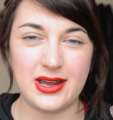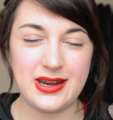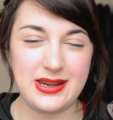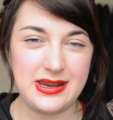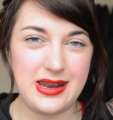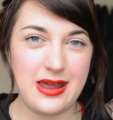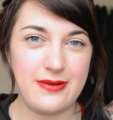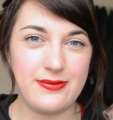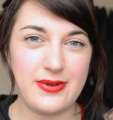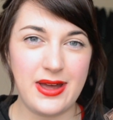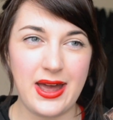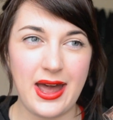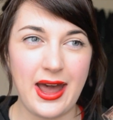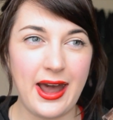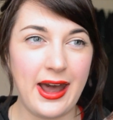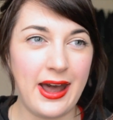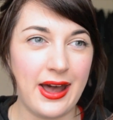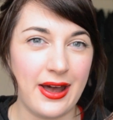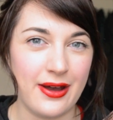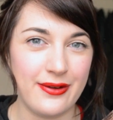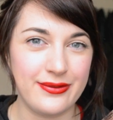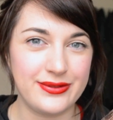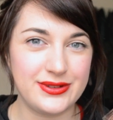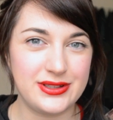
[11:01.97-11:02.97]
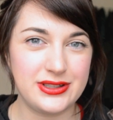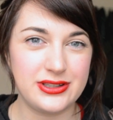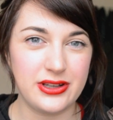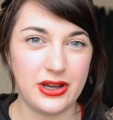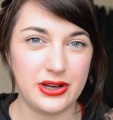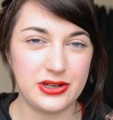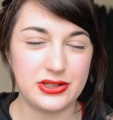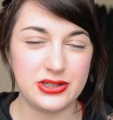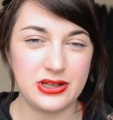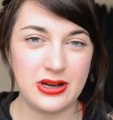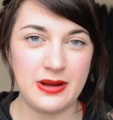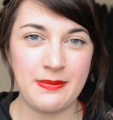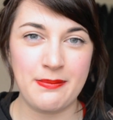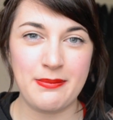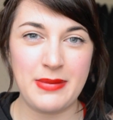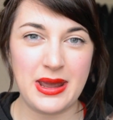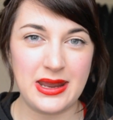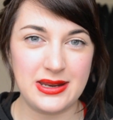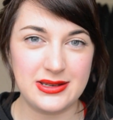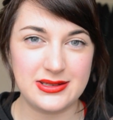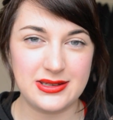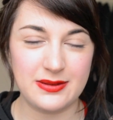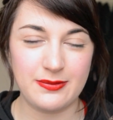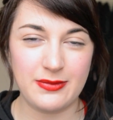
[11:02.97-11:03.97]
I never have such an
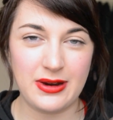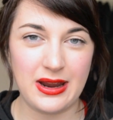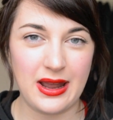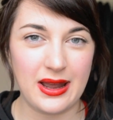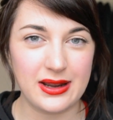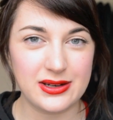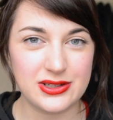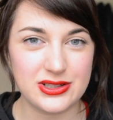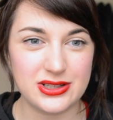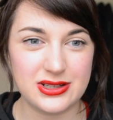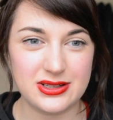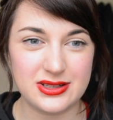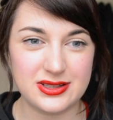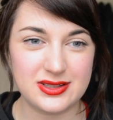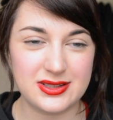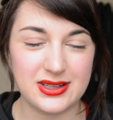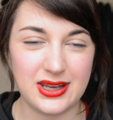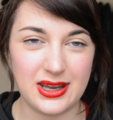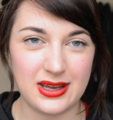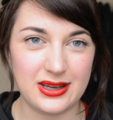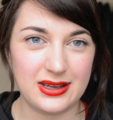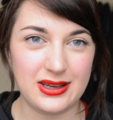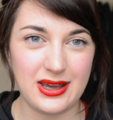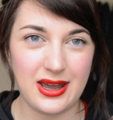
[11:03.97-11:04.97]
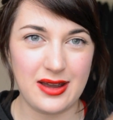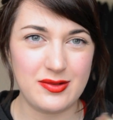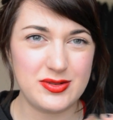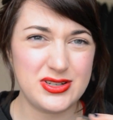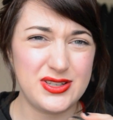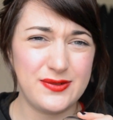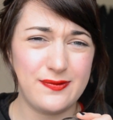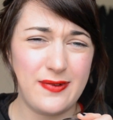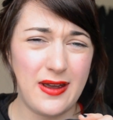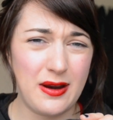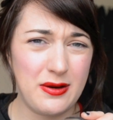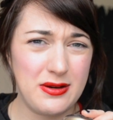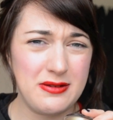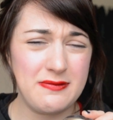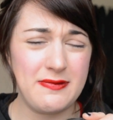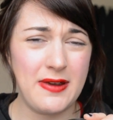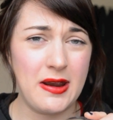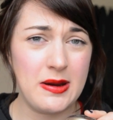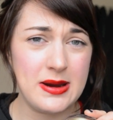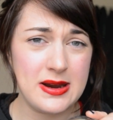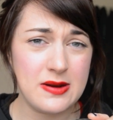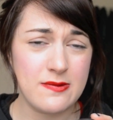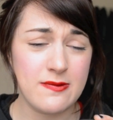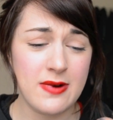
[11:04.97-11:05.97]
amazing reaction to skincare. It's very,
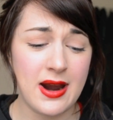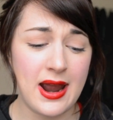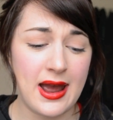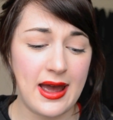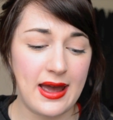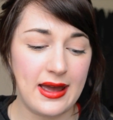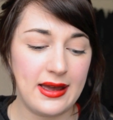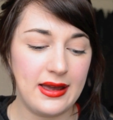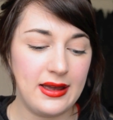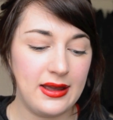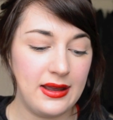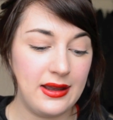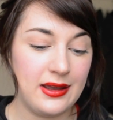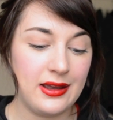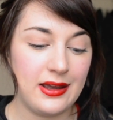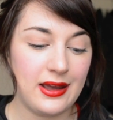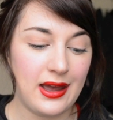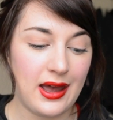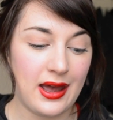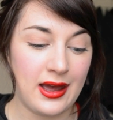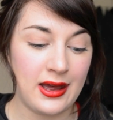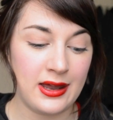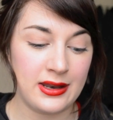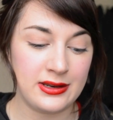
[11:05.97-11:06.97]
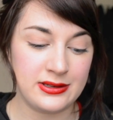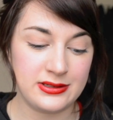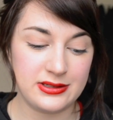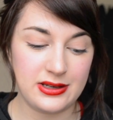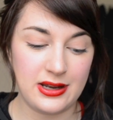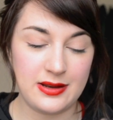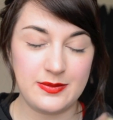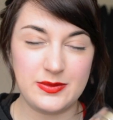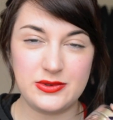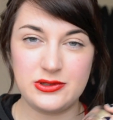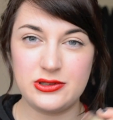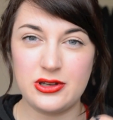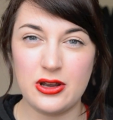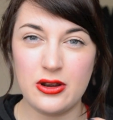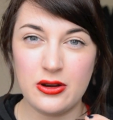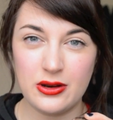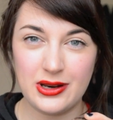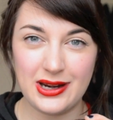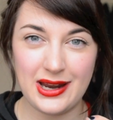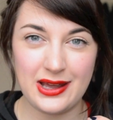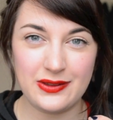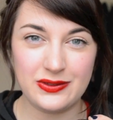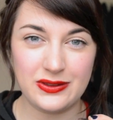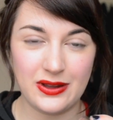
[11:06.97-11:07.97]
very rare, and I'm so
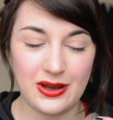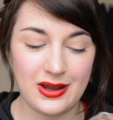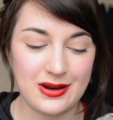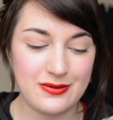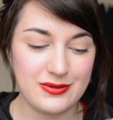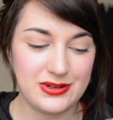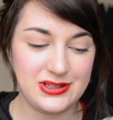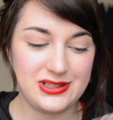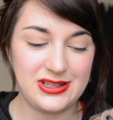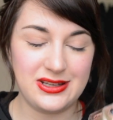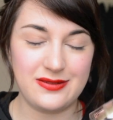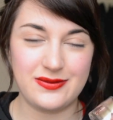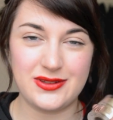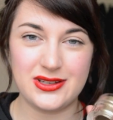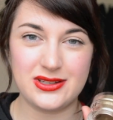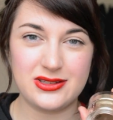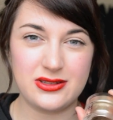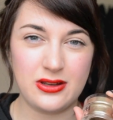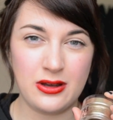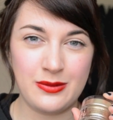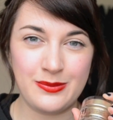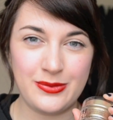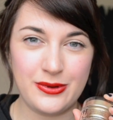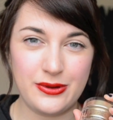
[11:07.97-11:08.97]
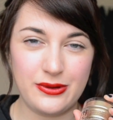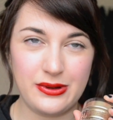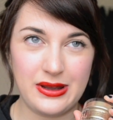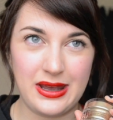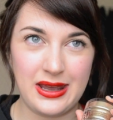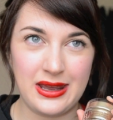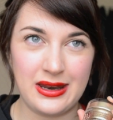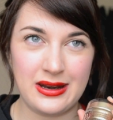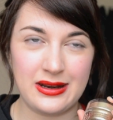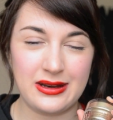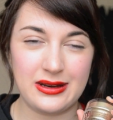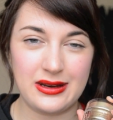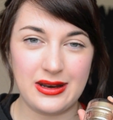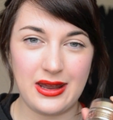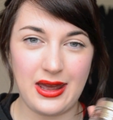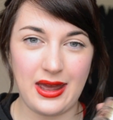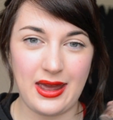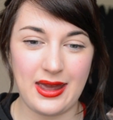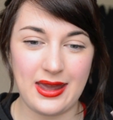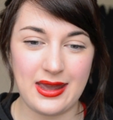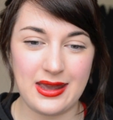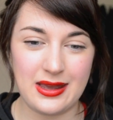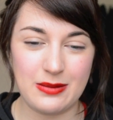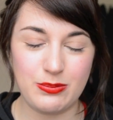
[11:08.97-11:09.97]
glad that I received this sample in
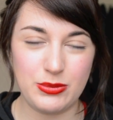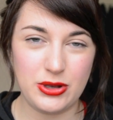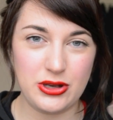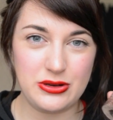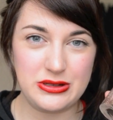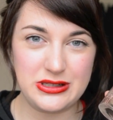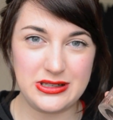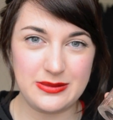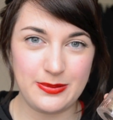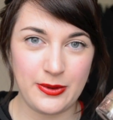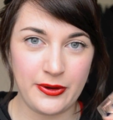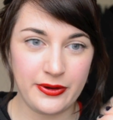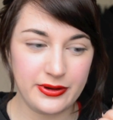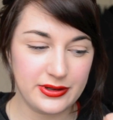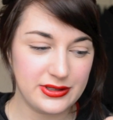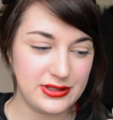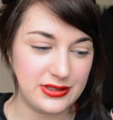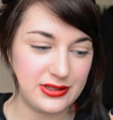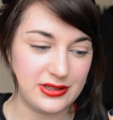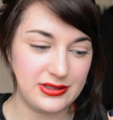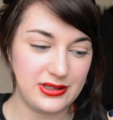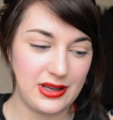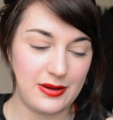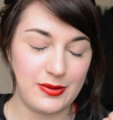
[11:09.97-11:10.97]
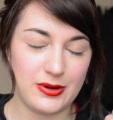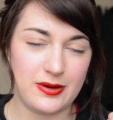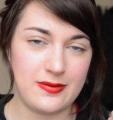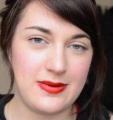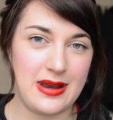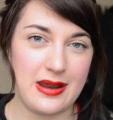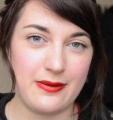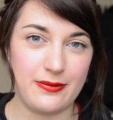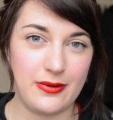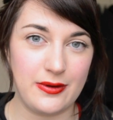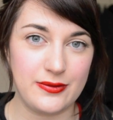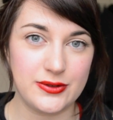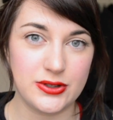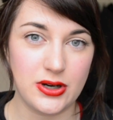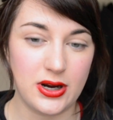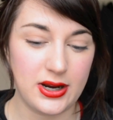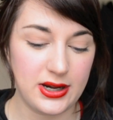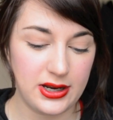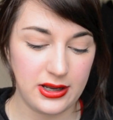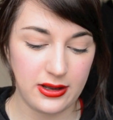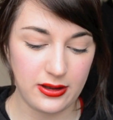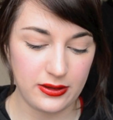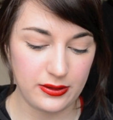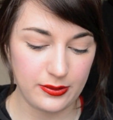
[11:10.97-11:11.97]
a beauty box because I would never have
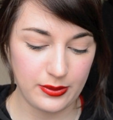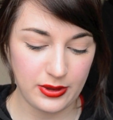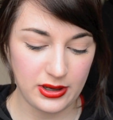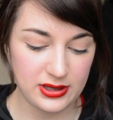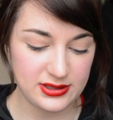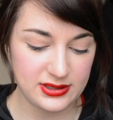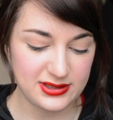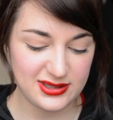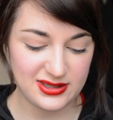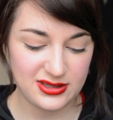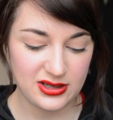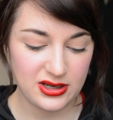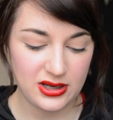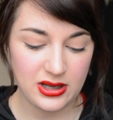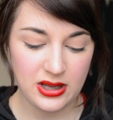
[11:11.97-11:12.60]
tried it otherwise.